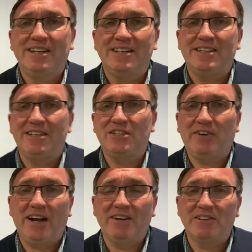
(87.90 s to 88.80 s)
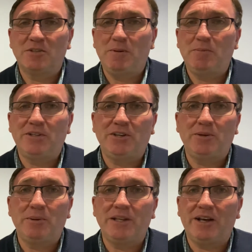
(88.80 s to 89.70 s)
to this virus, people
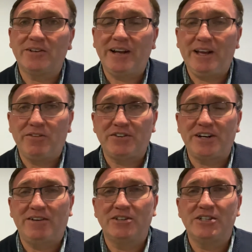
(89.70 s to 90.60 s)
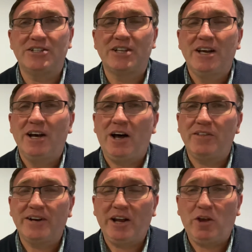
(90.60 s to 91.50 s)
dealing with other health challenges,
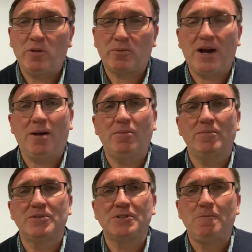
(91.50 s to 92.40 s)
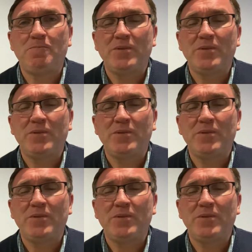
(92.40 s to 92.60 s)
other health problems.